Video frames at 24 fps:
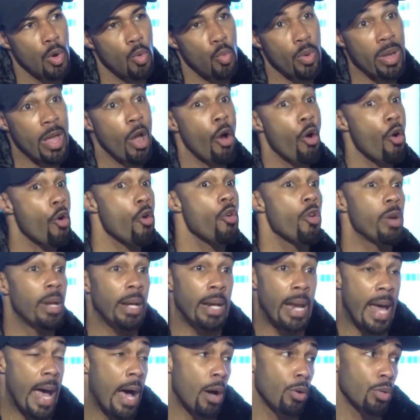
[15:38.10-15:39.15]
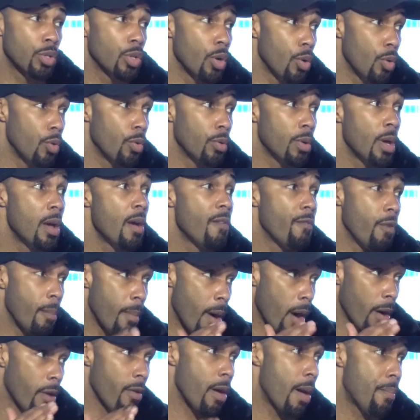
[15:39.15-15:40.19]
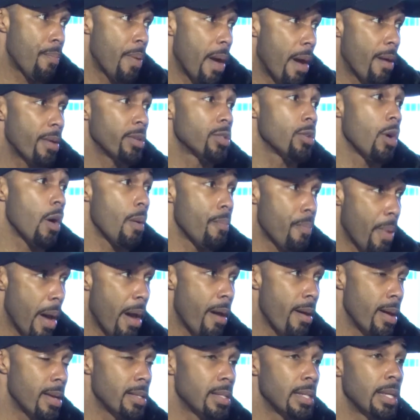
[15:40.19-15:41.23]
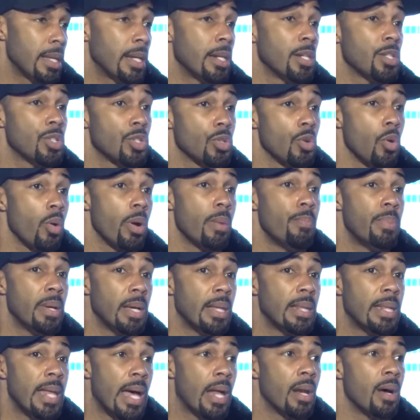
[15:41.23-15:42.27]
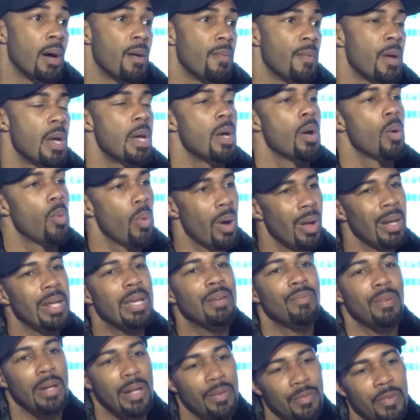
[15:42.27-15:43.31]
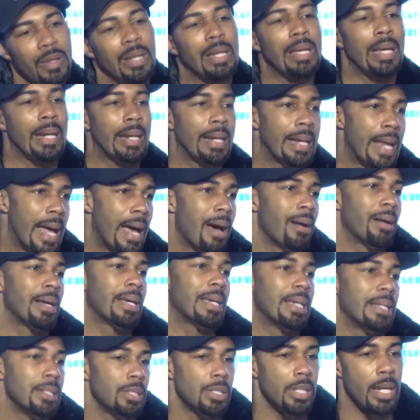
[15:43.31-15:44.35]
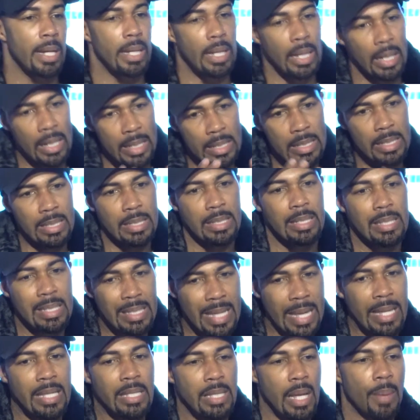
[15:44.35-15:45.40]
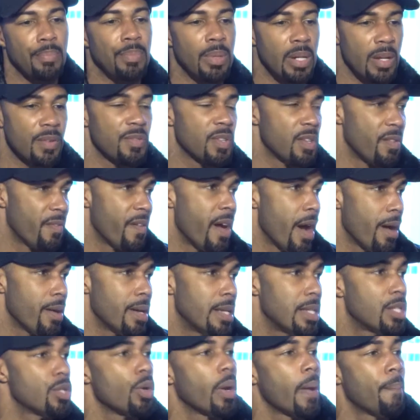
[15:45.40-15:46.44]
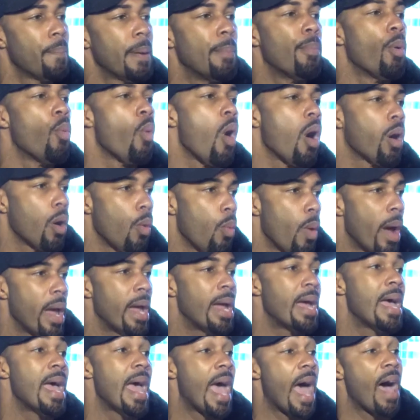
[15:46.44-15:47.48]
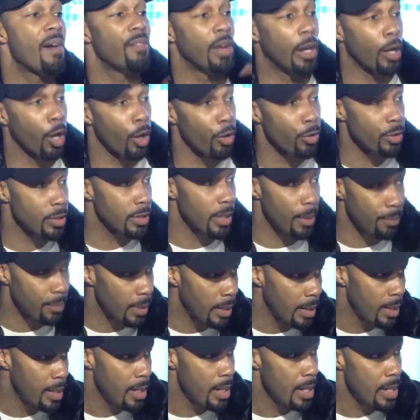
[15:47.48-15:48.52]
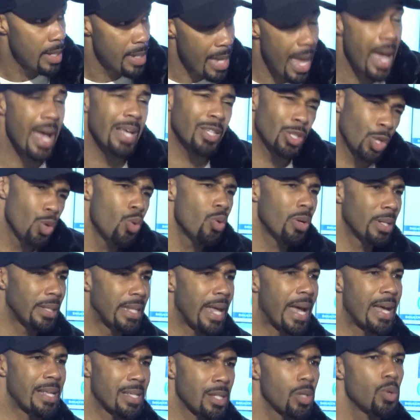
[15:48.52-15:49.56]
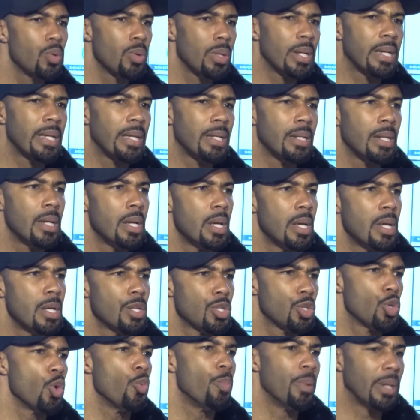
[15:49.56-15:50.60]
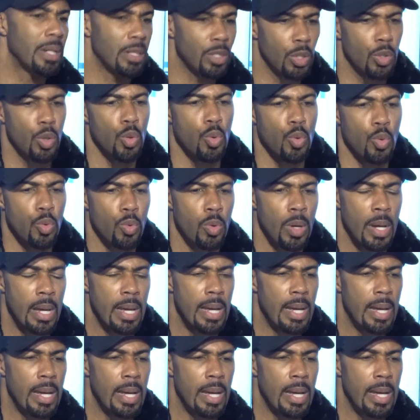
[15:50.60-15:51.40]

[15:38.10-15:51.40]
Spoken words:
we heard in the household from our grandparents or our parents, and the story being that of, well, even if you're getting down and getting jiggy, let's say something of severity so that people walk away having learned something. Yeah, it's cool to dance, it's cool to get stupid, it's cool